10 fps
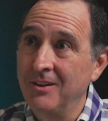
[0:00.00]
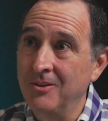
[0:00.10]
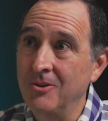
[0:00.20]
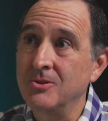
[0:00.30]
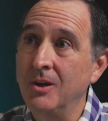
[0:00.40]

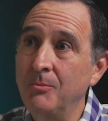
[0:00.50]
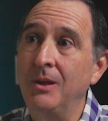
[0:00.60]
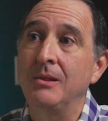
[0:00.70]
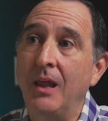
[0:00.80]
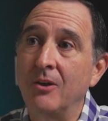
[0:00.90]
There is going to be
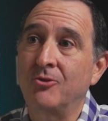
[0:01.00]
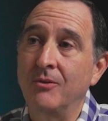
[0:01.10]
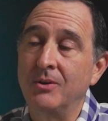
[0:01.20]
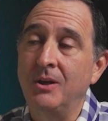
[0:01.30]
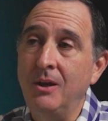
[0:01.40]
less of
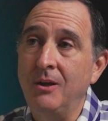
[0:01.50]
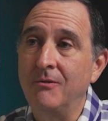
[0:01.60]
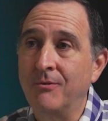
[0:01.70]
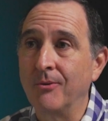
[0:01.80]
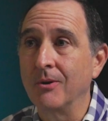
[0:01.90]
a need
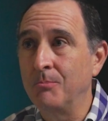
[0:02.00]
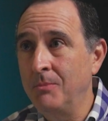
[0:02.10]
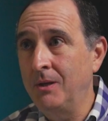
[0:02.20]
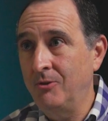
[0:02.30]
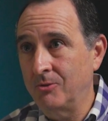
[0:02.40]
for
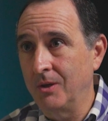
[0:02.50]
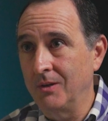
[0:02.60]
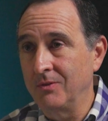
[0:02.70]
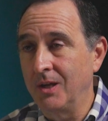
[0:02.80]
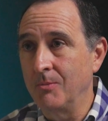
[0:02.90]

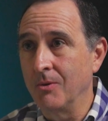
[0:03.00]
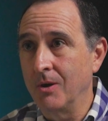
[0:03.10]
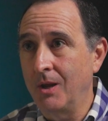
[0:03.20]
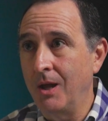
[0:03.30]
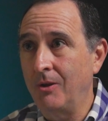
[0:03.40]
administrative labor
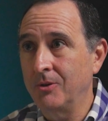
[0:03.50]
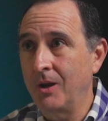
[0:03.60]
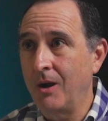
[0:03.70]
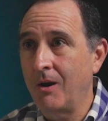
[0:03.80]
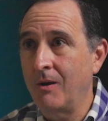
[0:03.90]
in
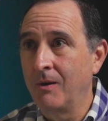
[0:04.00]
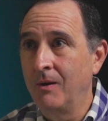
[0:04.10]
healthcare.